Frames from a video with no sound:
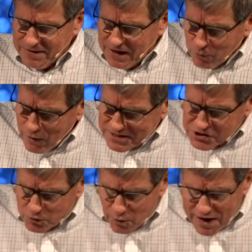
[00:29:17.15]
that
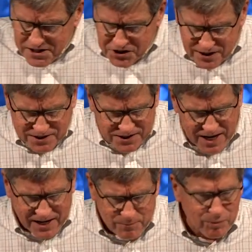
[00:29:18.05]
restoration has
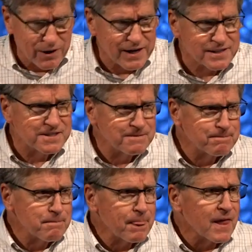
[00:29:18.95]
taken place,
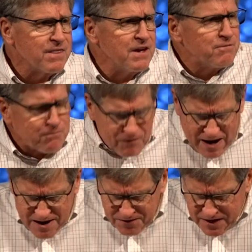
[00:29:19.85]
that
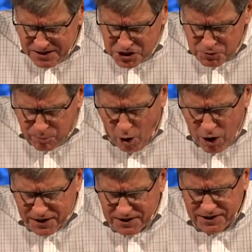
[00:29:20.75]
faith has
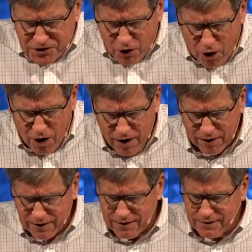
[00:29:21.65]
sparked in his heart.